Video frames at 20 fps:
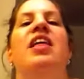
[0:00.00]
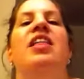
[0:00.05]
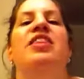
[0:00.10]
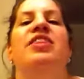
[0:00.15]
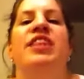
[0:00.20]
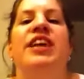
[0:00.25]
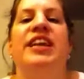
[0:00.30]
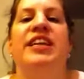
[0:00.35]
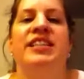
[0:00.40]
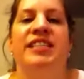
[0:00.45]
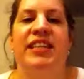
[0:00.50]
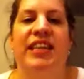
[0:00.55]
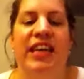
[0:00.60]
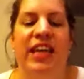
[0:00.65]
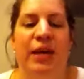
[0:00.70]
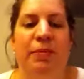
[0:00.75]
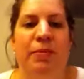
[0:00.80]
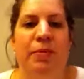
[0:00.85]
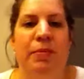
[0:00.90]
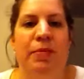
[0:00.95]
Things to
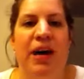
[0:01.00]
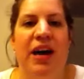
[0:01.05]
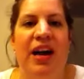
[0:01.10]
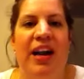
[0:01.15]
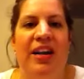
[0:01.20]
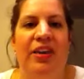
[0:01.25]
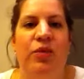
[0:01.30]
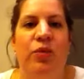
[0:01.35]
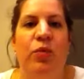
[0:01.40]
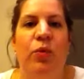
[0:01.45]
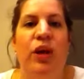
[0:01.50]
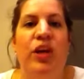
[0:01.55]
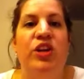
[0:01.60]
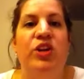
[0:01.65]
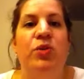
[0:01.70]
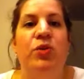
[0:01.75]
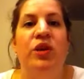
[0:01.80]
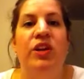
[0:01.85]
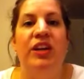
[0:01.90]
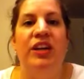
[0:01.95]
keep in mind when
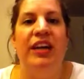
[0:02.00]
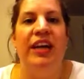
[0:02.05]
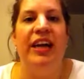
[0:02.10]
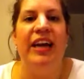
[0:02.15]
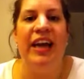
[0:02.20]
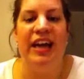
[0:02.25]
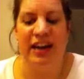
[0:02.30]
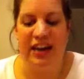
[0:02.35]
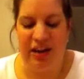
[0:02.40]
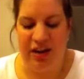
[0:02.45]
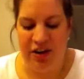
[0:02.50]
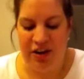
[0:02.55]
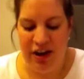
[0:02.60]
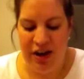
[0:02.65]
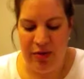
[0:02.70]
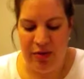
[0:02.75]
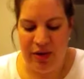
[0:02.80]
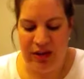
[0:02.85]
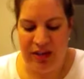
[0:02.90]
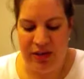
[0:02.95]
you are looking at
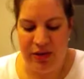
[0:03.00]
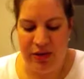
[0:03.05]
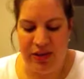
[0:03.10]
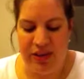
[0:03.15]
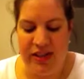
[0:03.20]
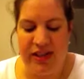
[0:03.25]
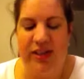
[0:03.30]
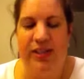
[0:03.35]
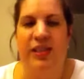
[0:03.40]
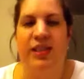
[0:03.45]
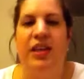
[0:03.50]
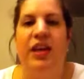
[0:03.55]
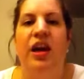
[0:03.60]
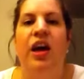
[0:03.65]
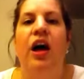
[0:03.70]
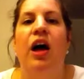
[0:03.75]
internet resources.